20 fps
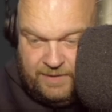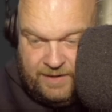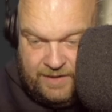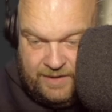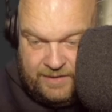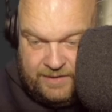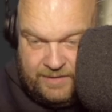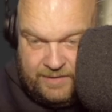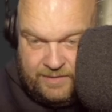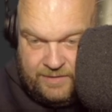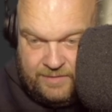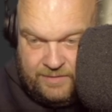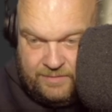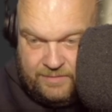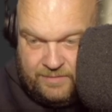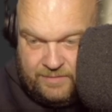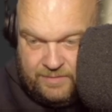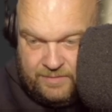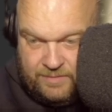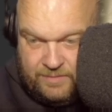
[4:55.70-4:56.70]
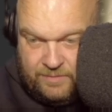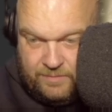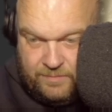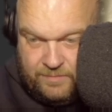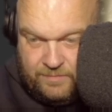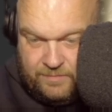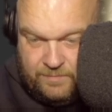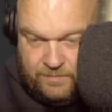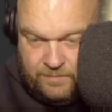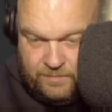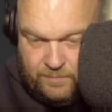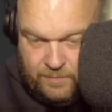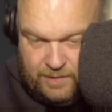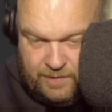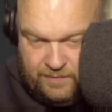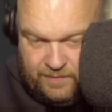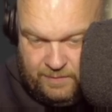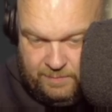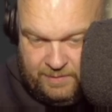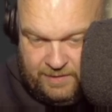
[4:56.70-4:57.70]
Number 9.
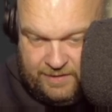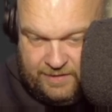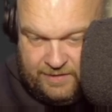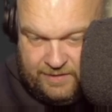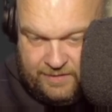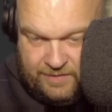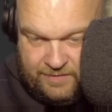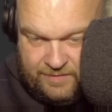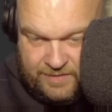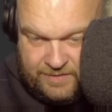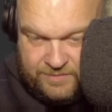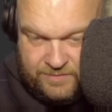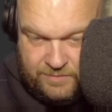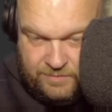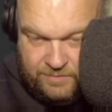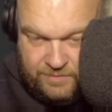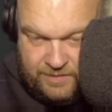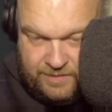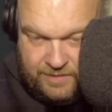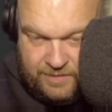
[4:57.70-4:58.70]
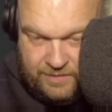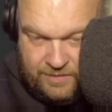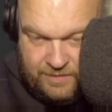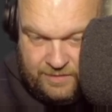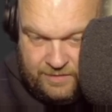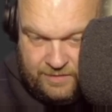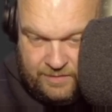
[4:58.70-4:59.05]
Why aren't they playing? That's annoying.